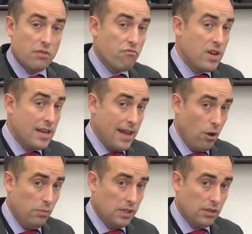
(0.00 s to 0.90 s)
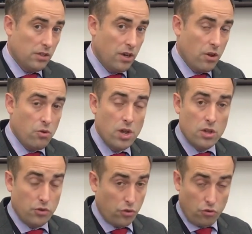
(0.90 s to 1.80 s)
It really helps us to know
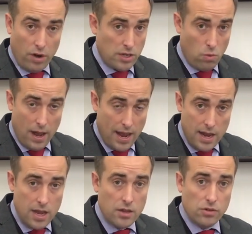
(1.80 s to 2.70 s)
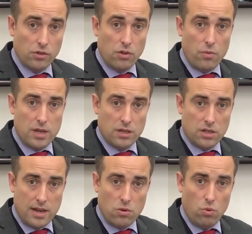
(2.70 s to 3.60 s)
straight away so that we can
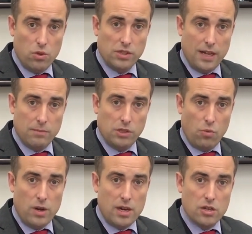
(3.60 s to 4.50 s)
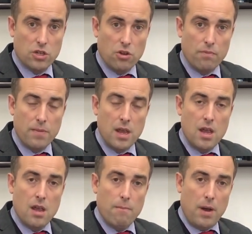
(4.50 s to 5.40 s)
take all the steps that we need to.
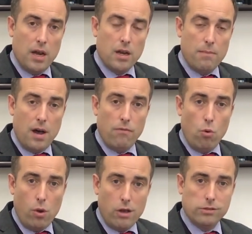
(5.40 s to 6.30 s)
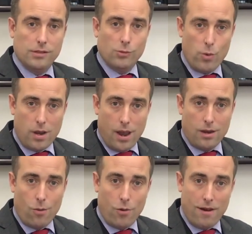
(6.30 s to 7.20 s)
But above all else this weekend,
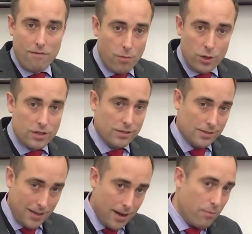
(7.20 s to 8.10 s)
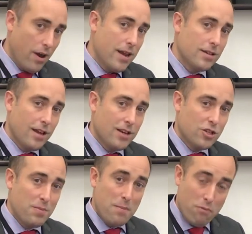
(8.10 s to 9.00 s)
I want everybody to celebrate and to
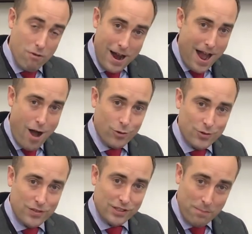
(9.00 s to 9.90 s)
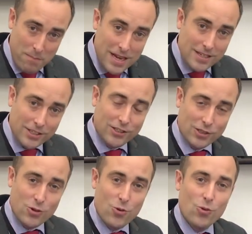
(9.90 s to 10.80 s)
be proud of this amazing
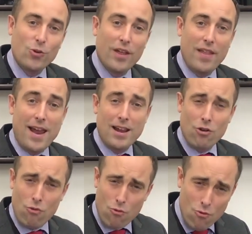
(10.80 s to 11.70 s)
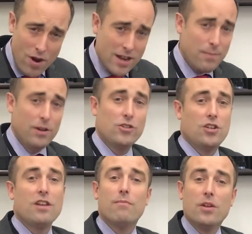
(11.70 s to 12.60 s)
school and that incredible
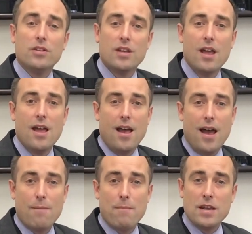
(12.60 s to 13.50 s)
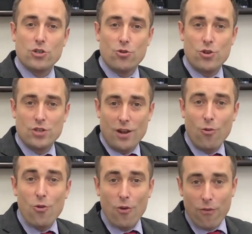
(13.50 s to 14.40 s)
achievement. And make sure you tell
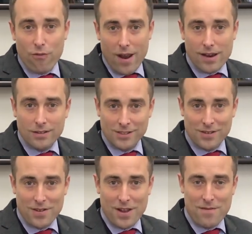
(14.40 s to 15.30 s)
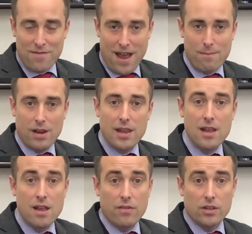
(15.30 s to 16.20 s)
all your friends and family
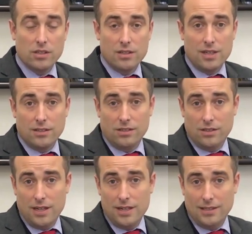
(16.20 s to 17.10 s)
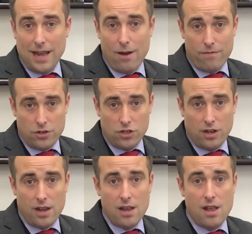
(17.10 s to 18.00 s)
that St Dunstan's is now
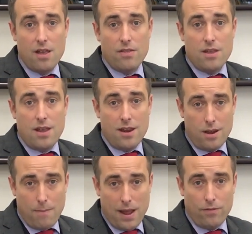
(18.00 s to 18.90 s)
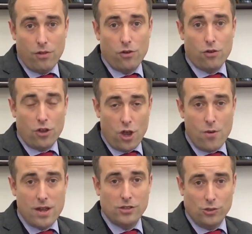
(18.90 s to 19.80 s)
officially the Independent
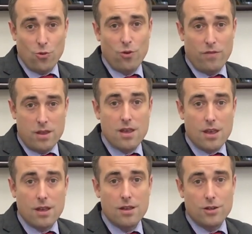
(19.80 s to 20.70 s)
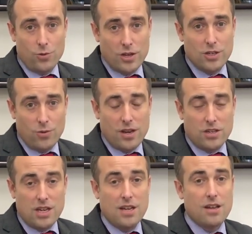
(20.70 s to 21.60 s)
Co-Ed School of the Year 2020.